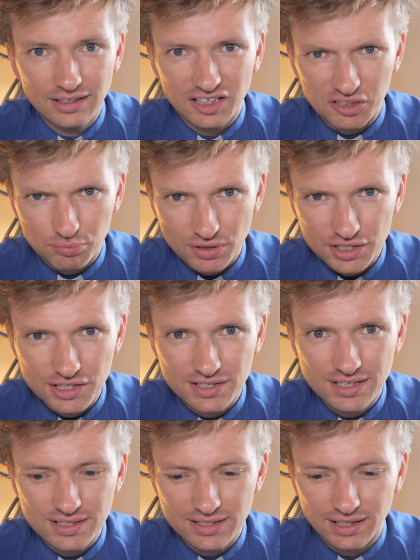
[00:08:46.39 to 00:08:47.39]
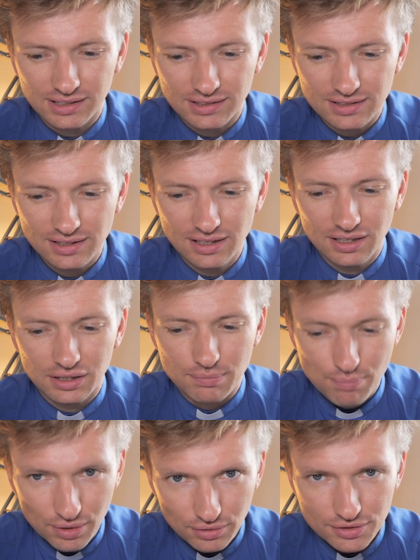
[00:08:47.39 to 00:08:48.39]
He pitches his tent, he
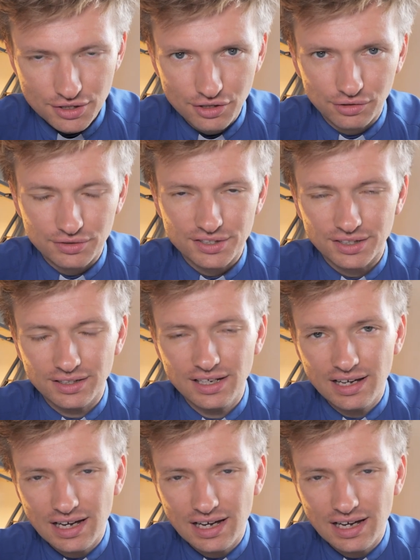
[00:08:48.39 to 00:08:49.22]
builds an altar,